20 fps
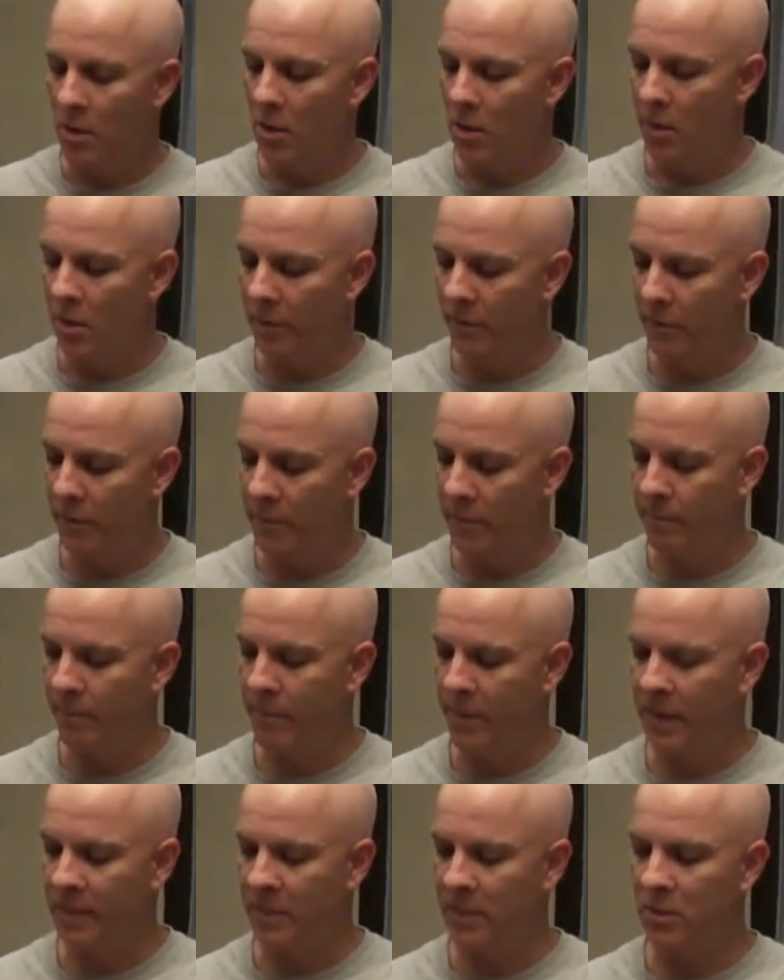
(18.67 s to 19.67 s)
All of
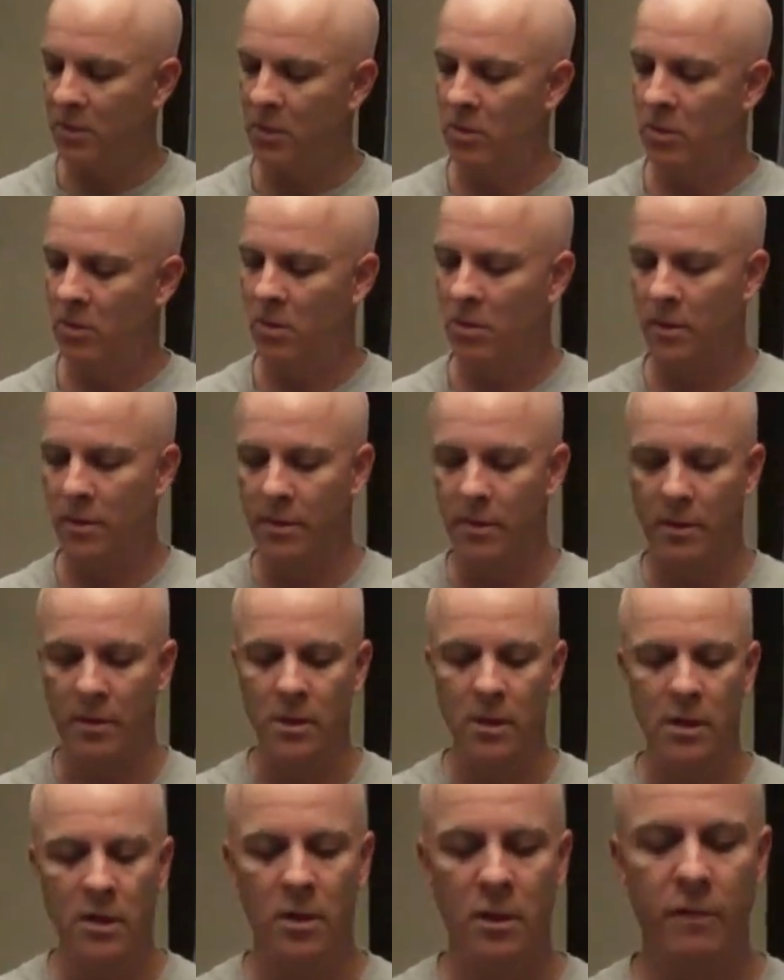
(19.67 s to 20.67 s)
it based on,
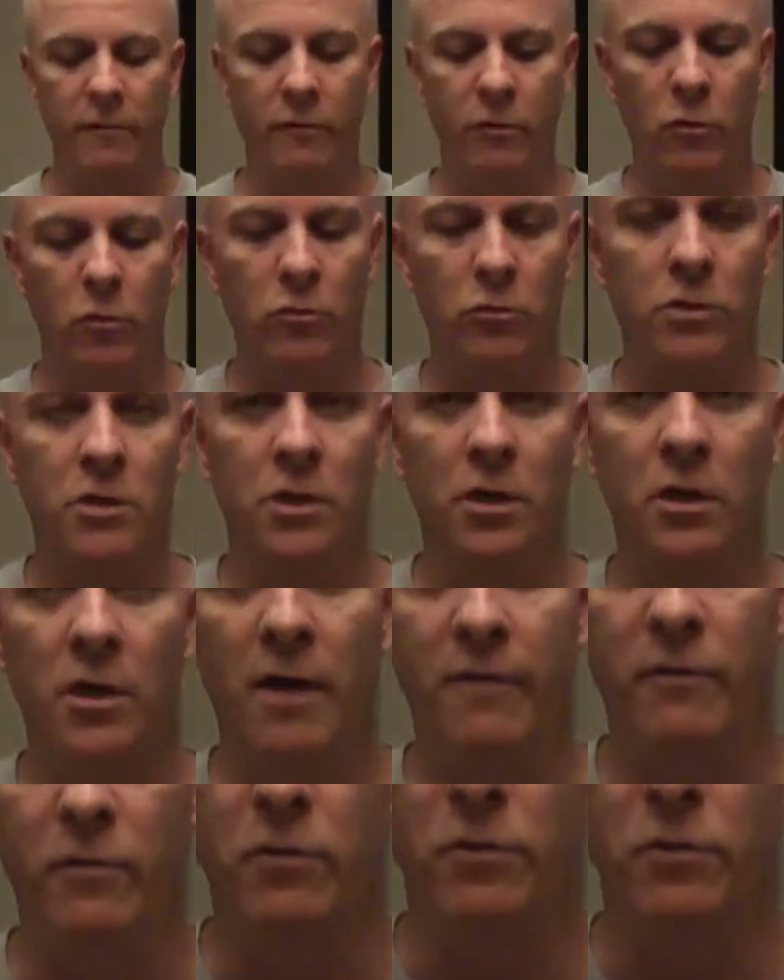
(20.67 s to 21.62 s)
of course, the cover